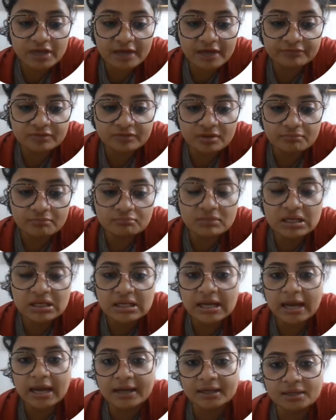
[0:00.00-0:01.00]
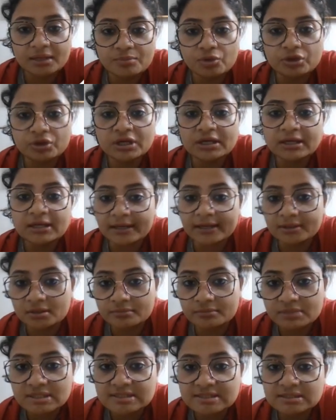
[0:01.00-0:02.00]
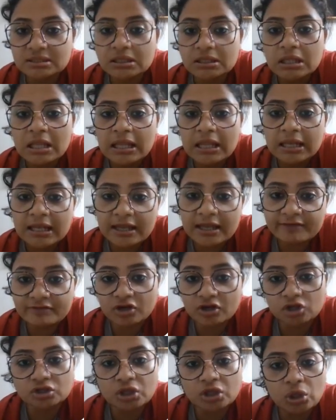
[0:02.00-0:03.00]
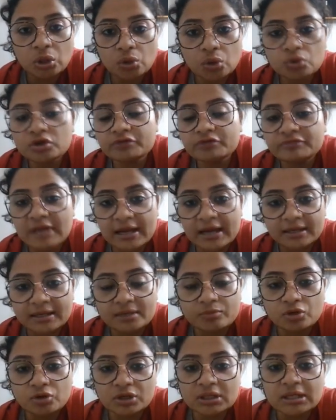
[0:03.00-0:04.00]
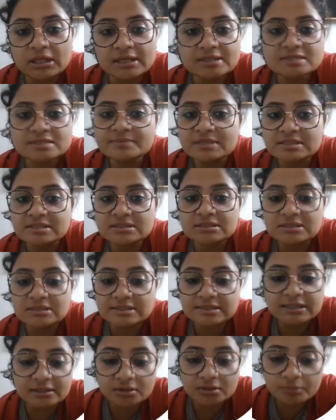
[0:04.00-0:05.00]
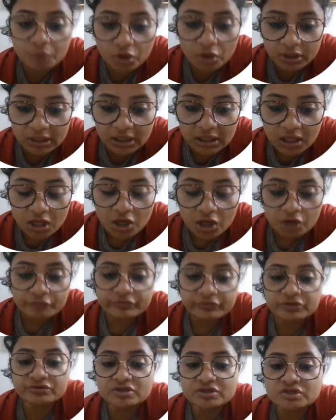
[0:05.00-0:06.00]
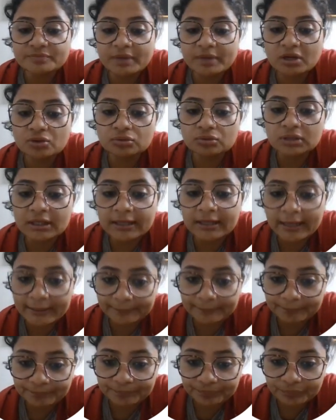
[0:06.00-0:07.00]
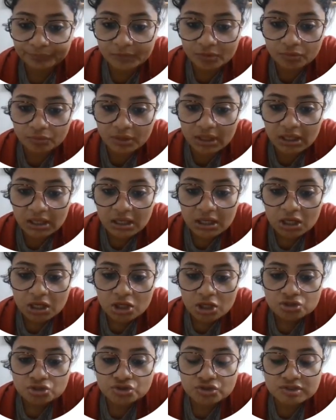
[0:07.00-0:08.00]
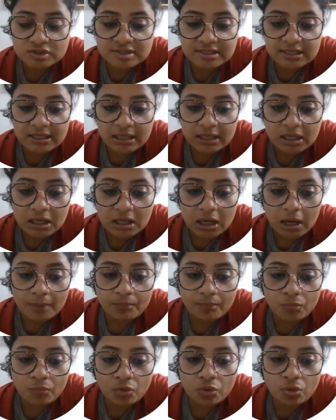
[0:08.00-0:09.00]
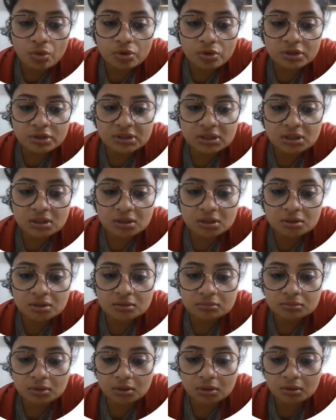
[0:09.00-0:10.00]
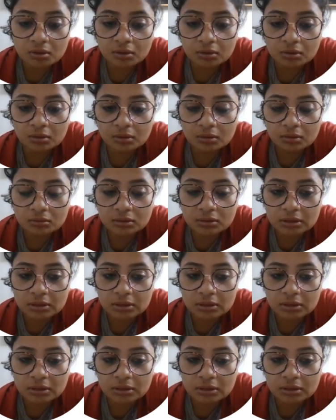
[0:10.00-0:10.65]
have the mean antibody titer, means the level or the load of the antibody that is present inside the body with respect to the time. Okay, so see, more the